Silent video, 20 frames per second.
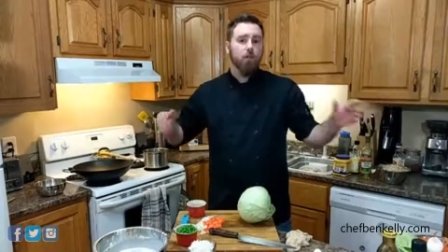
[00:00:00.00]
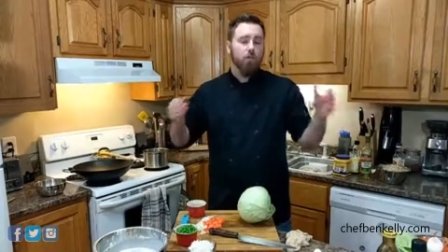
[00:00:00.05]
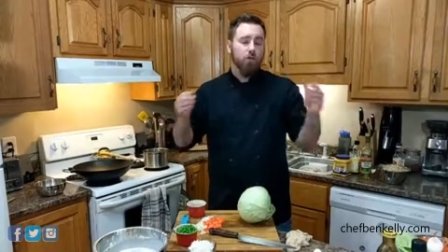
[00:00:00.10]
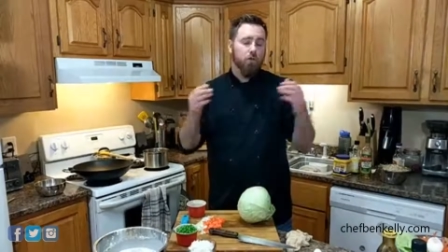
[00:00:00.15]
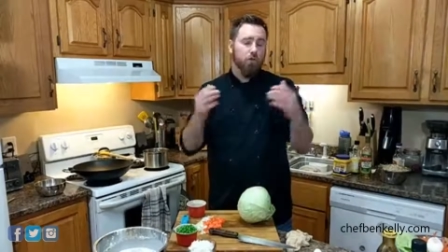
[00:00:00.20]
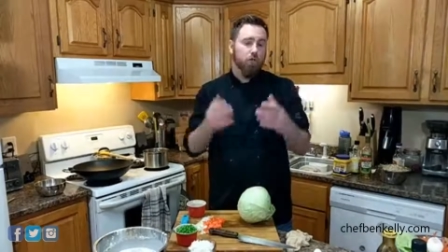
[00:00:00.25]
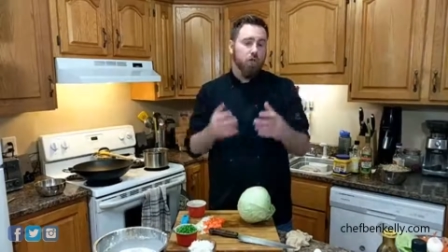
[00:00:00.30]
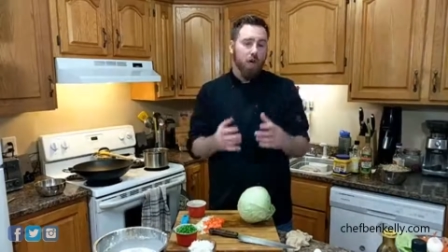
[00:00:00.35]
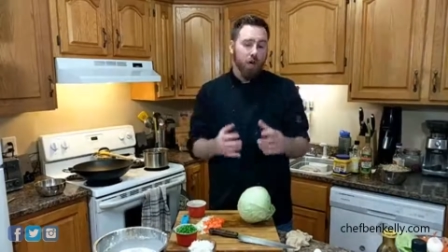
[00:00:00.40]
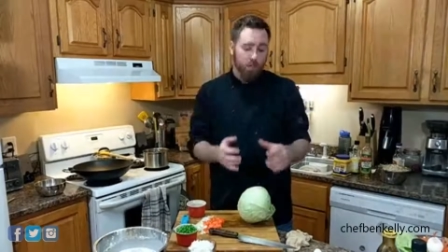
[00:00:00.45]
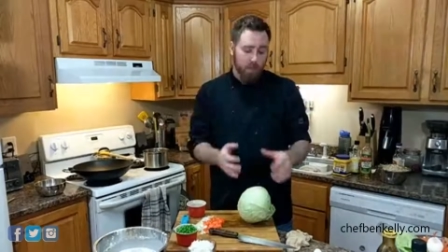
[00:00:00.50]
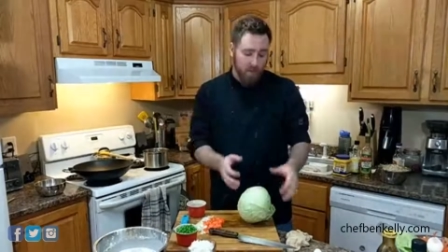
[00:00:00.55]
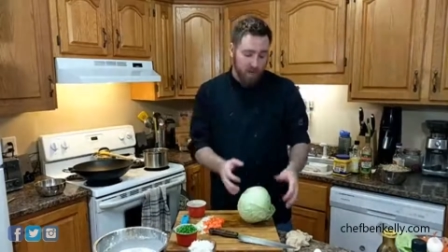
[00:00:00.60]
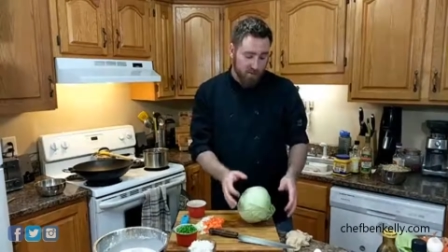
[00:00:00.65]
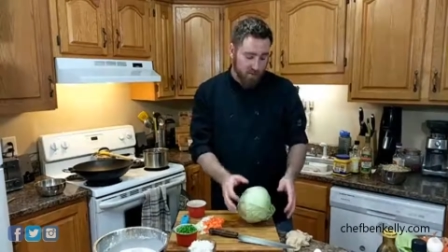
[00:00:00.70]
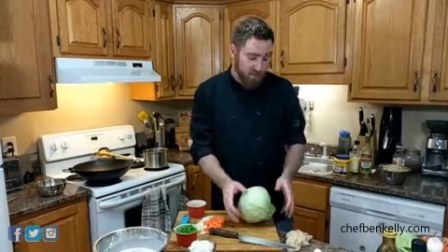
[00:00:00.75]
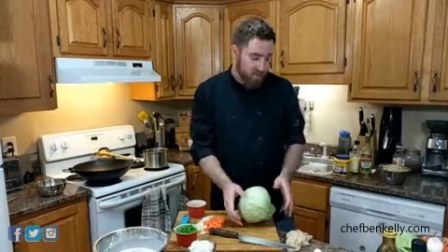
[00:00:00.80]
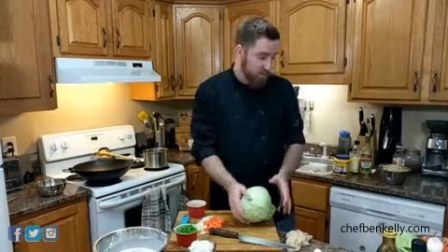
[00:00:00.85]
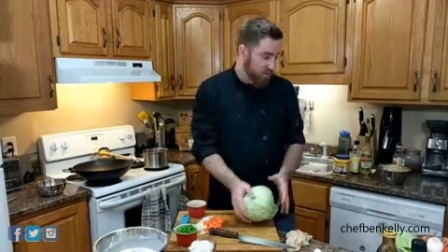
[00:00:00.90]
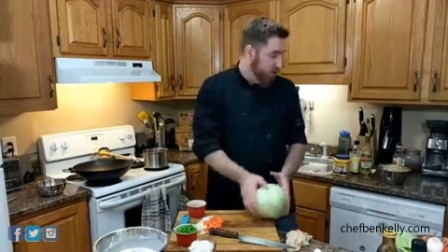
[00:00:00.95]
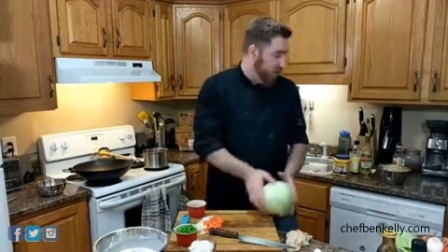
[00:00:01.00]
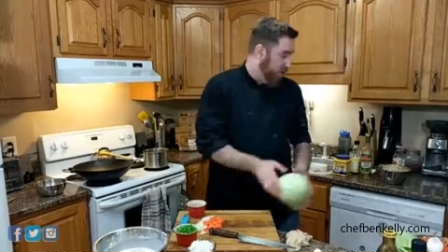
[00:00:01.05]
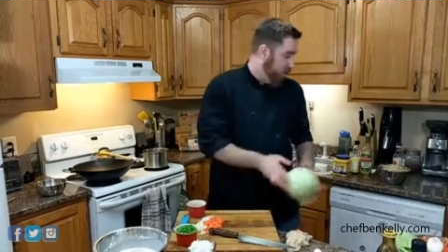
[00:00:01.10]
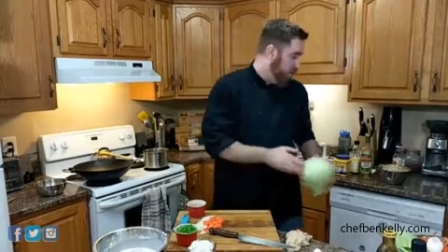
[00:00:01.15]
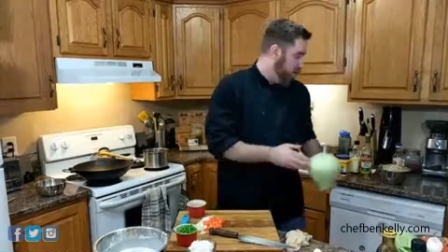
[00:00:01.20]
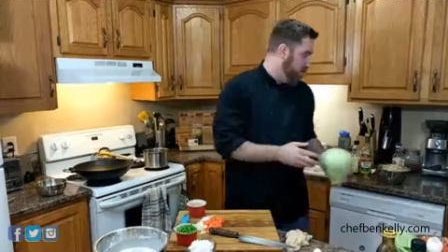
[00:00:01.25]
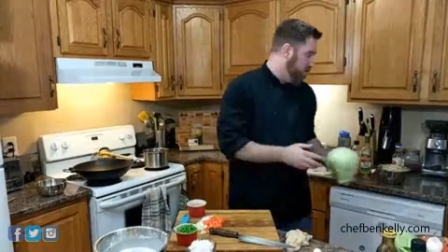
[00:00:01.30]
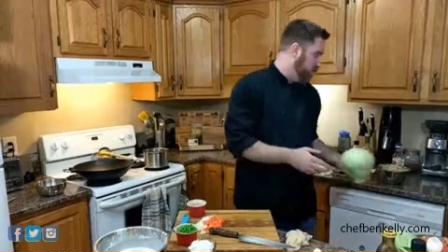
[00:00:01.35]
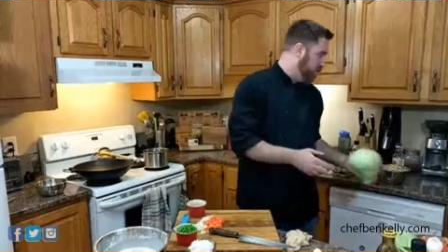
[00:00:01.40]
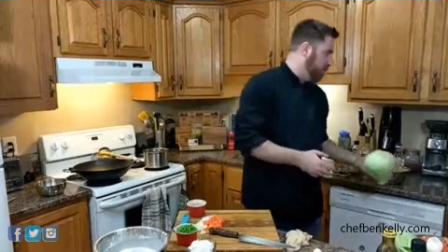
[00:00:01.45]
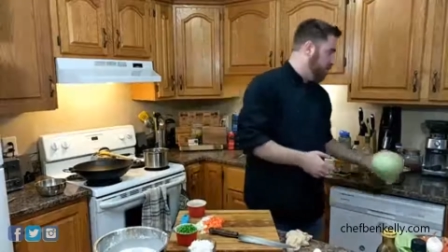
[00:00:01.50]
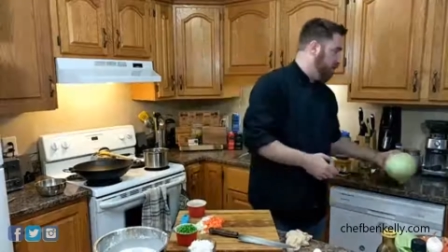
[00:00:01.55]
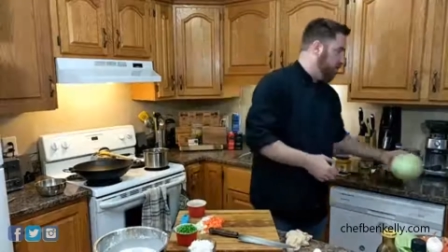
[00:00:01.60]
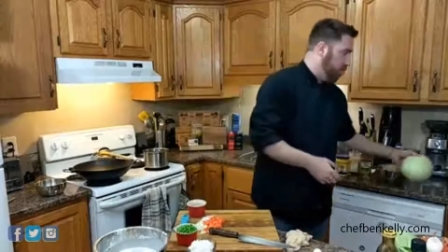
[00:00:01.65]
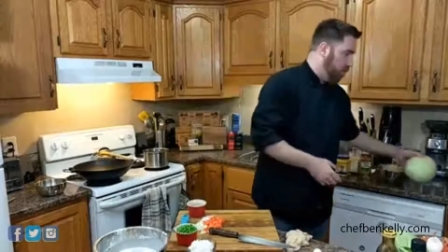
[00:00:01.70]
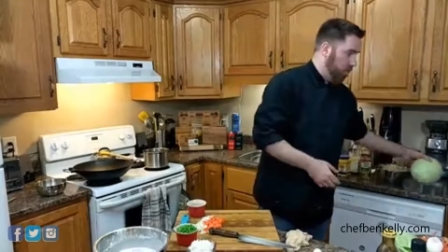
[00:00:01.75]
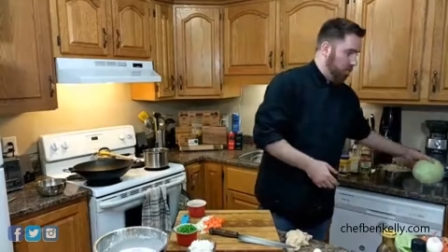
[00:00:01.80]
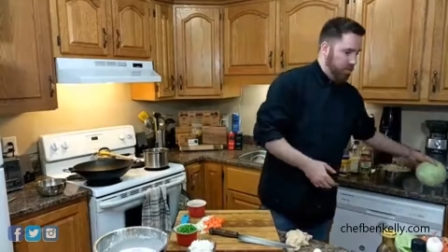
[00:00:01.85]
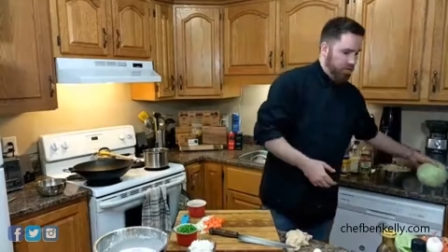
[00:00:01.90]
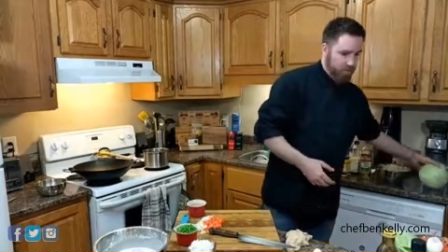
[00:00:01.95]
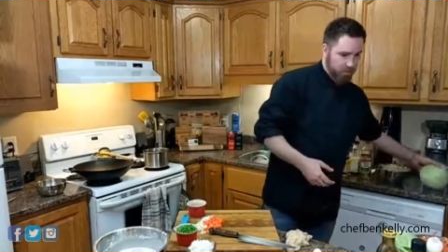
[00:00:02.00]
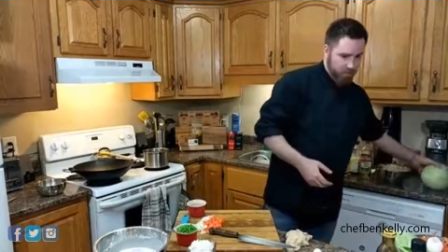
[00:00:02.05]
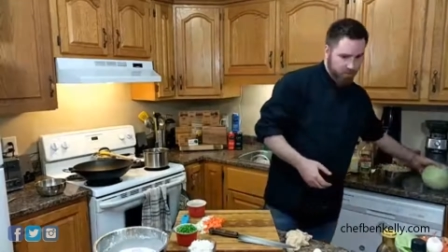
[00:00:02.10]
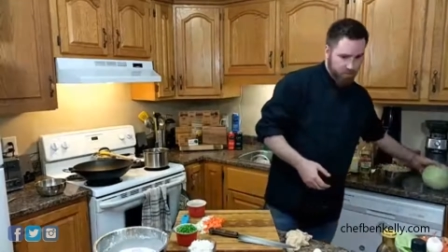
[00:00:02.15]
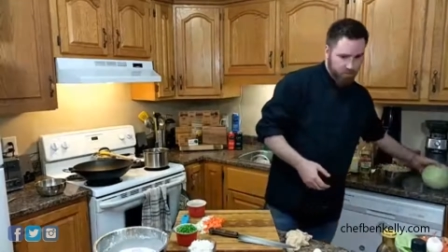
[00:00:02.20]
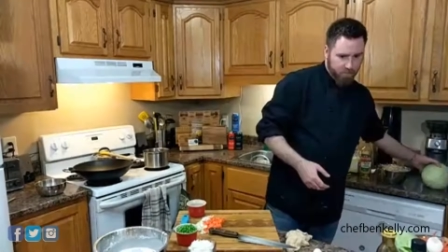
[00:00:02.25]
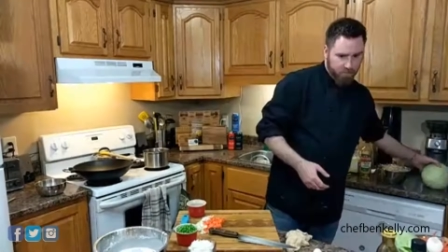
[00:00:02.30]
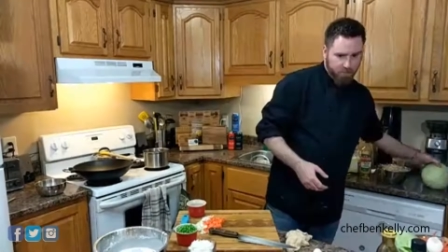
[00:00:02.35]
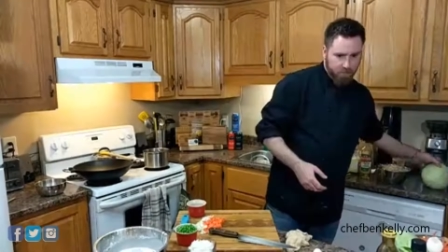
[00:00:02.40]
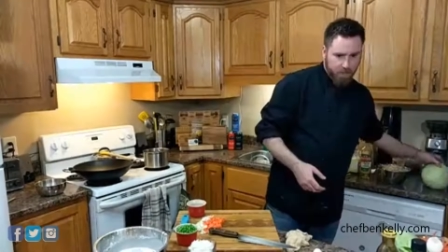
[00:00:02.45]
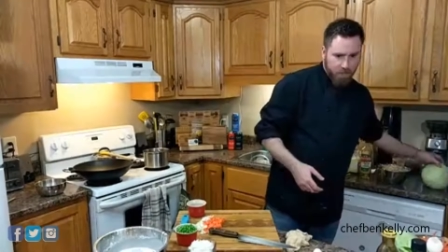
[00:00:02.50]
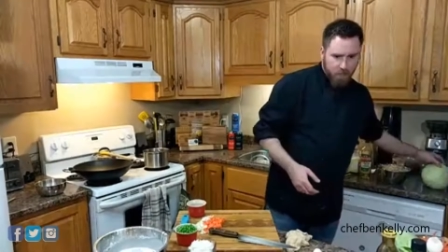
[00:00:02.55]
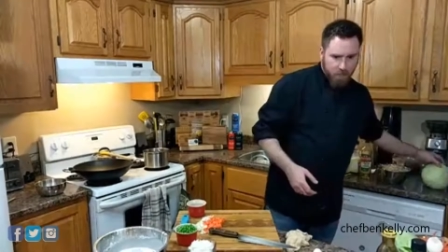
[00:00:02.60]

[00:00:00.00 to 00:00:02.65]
So a sharp knife is very, very important.